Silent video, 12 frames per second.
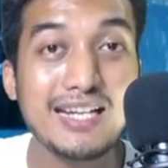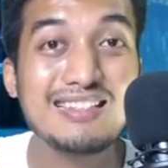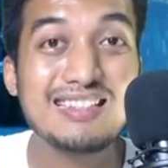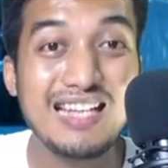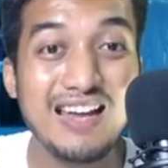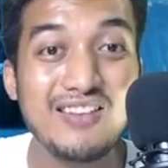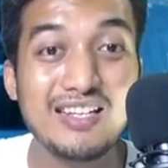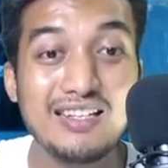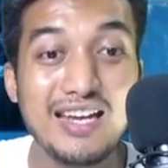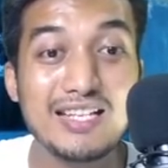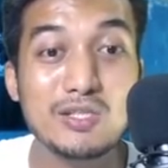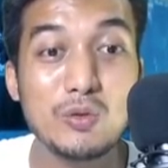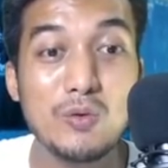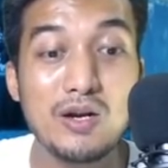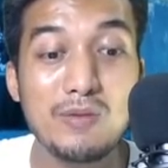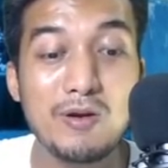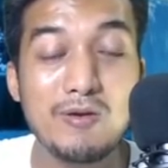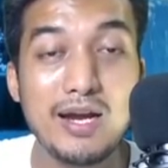7 yes you
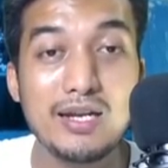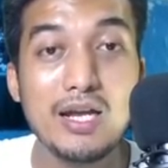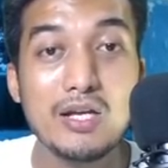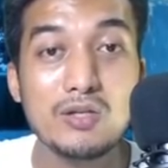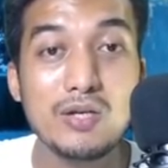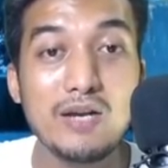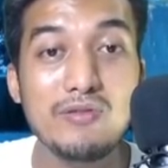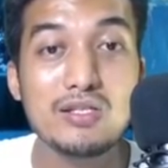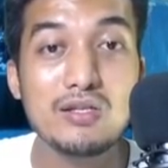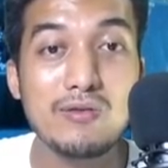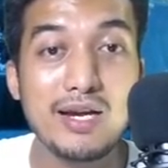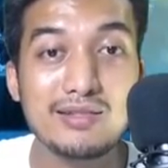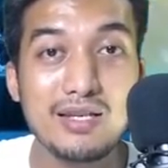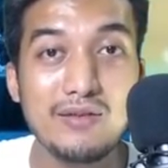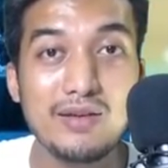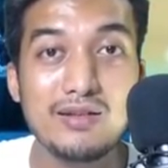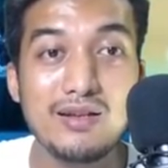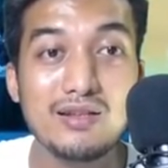heard me right to adventure rank
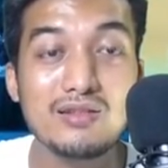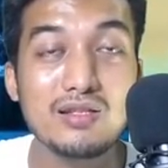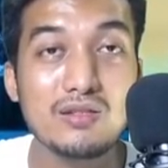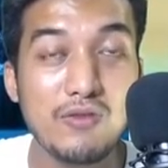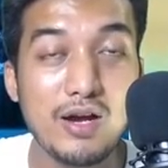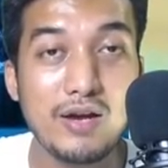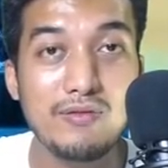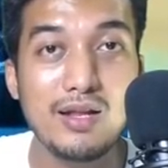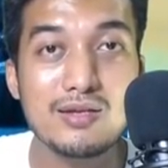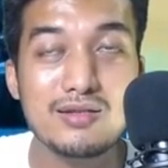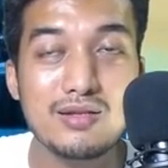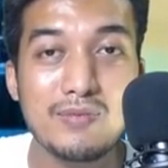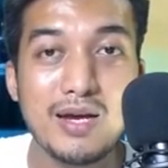7 not just 5 last time